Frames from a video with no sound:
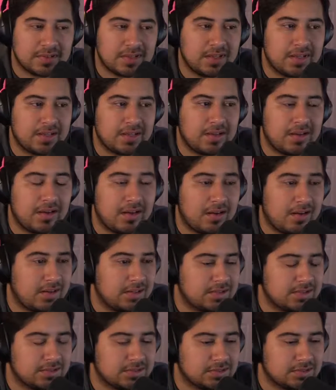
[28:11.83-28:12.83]
Thank
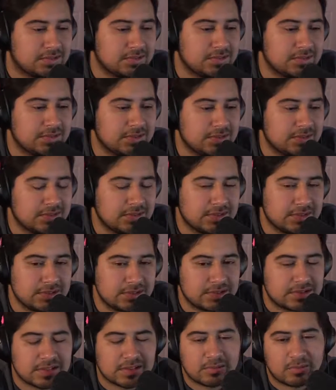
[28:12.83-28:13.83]
God, dude.
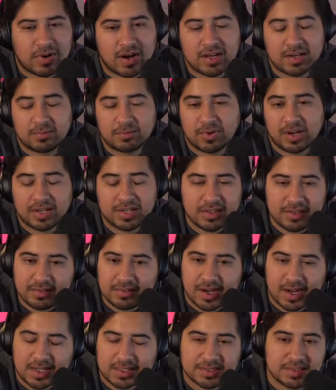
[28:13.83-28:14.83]
It's like why do
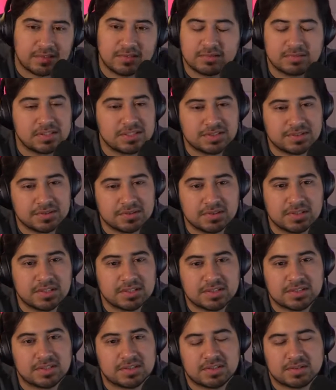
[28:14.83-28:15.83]
you guys always do
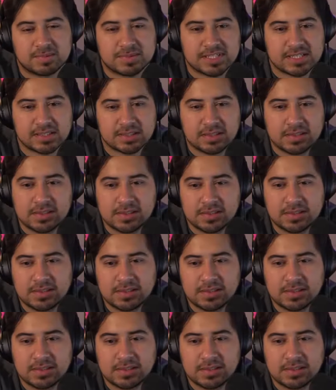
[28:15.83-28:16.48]
this shit to me?